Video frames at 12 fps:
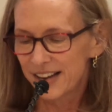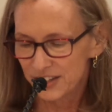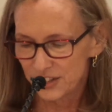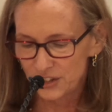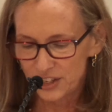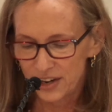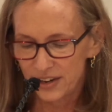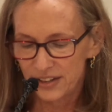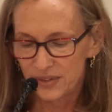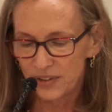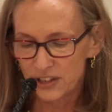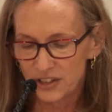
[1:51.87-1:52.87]
to share
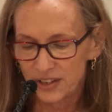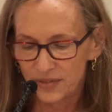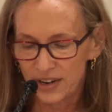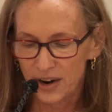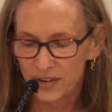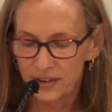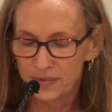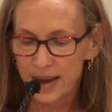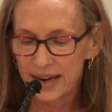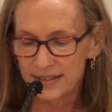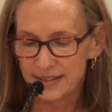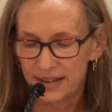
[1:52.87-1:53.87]
his vision of narrative
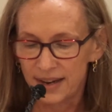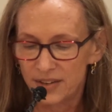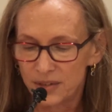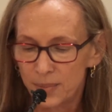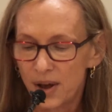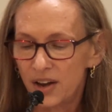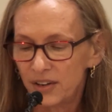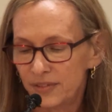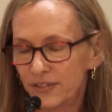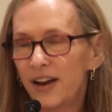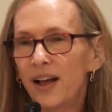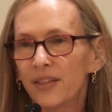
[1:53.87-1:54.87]
medicine as a model
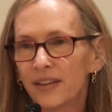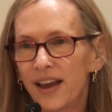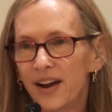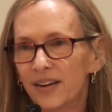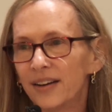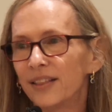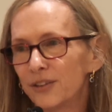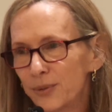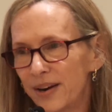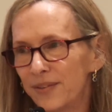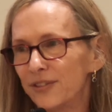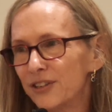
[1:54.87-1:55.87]
for healthcare in the
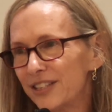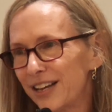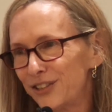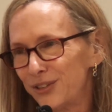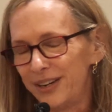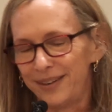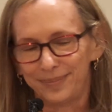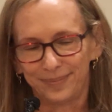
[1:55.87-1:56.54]
21st century.